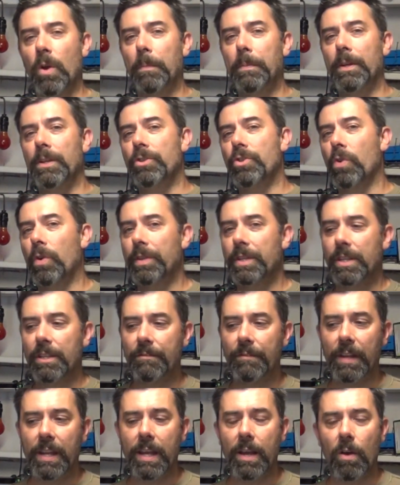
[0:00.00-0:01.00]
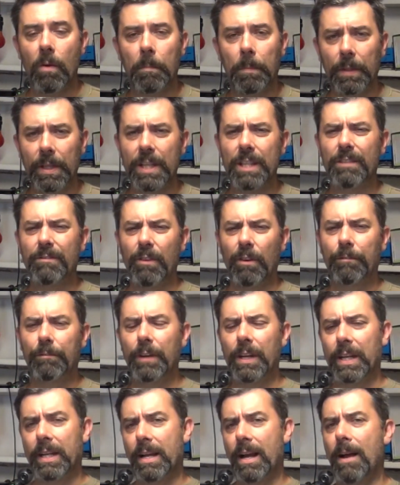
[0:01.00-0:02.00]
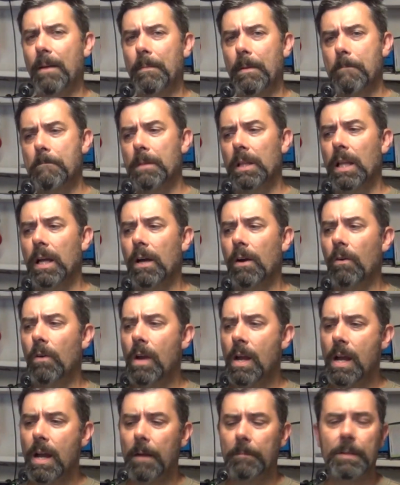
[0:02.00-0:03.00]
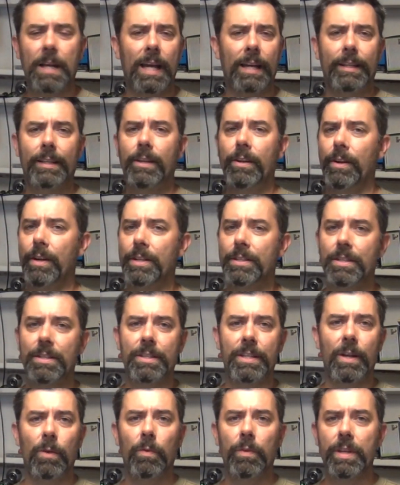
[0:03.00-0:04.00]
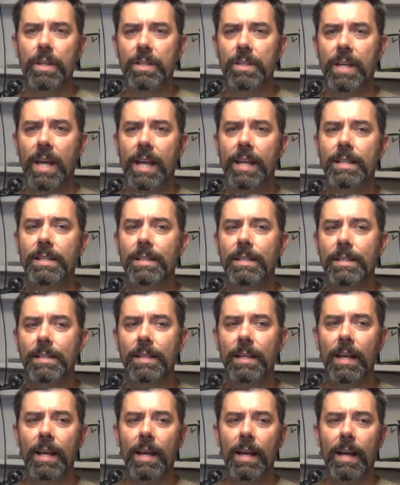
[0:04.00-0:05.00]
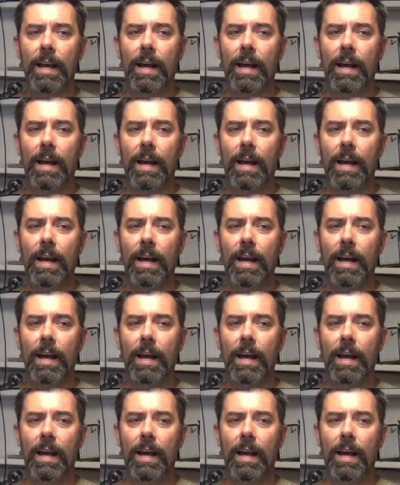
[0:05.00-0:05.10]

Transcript: Hope you enjoyed this video, and please feel free to comment below. I'm kind of curious to see where this takes us.